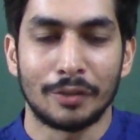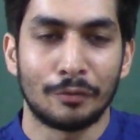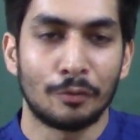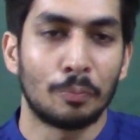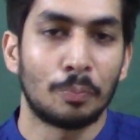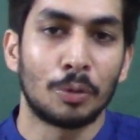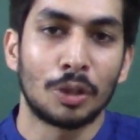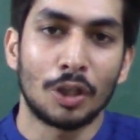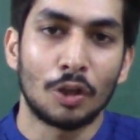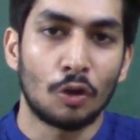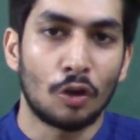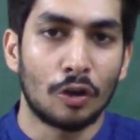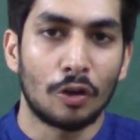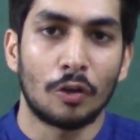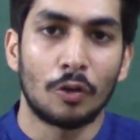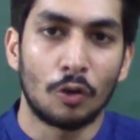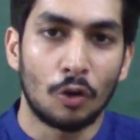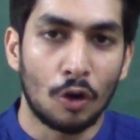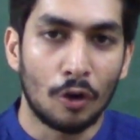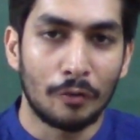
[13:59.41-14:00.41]
If you put a
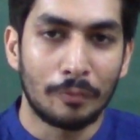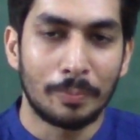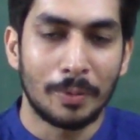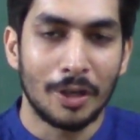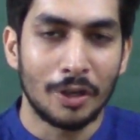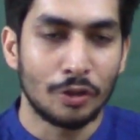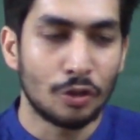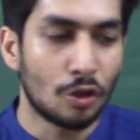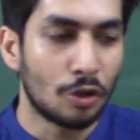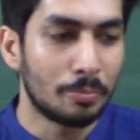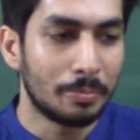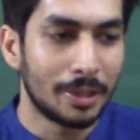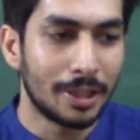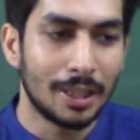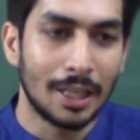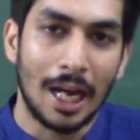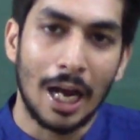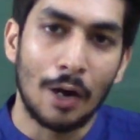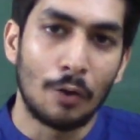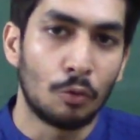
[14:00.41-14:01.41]
lot of pressure on
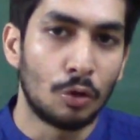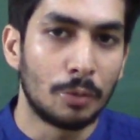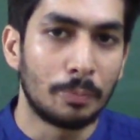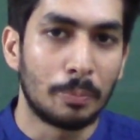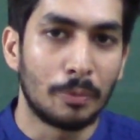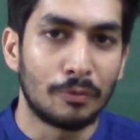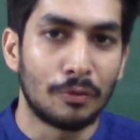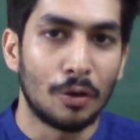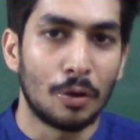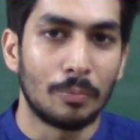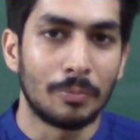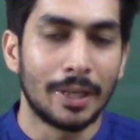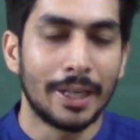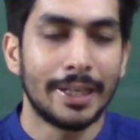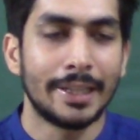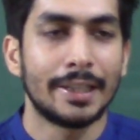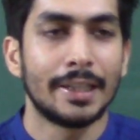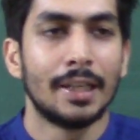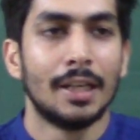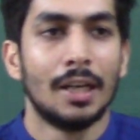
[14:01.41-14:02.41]
me, I won't perform,
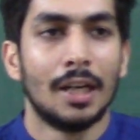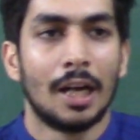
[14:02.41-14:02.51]
right?